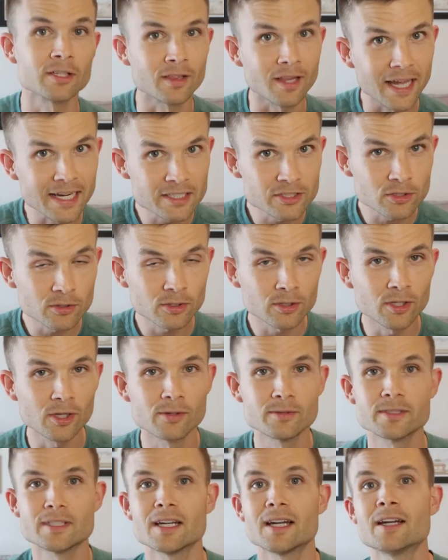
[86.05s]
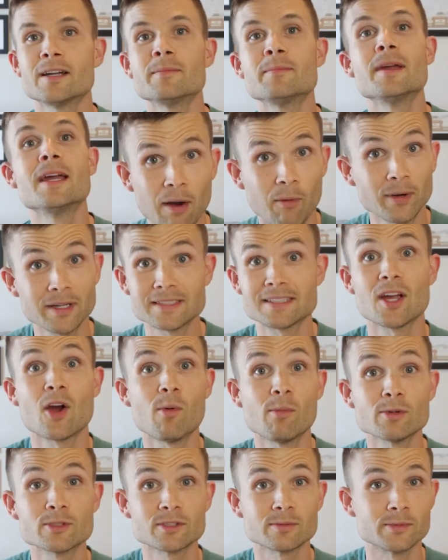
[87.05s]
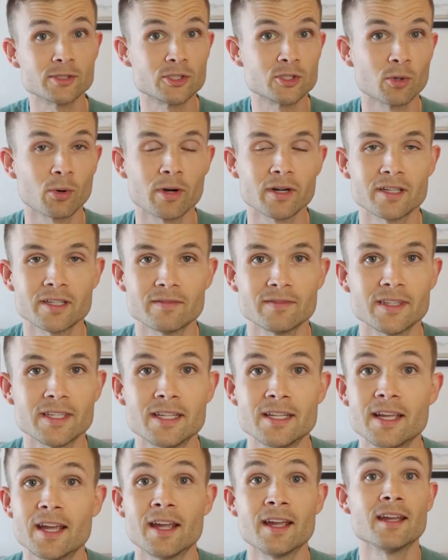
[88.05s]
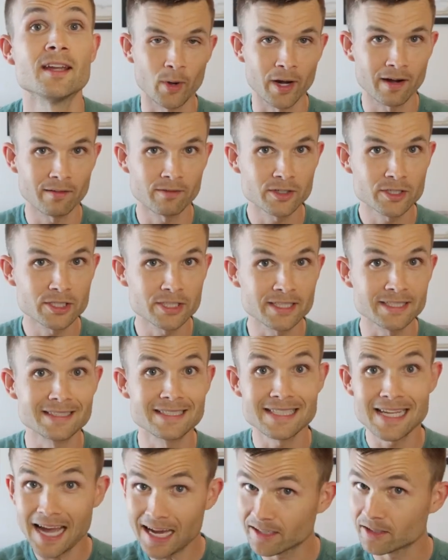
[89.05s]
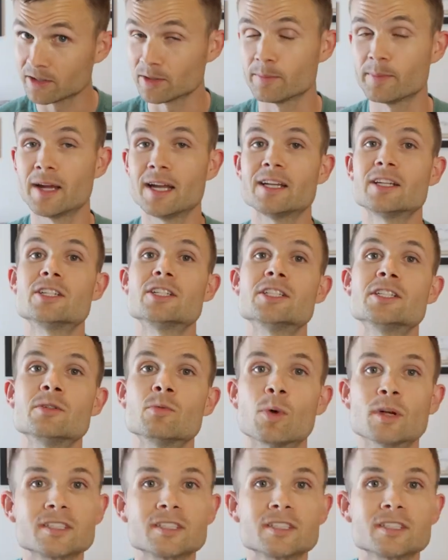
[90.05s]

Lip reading: She likes her alone time. I want to say almost a majority of the day. Whenever she's not in her bed, she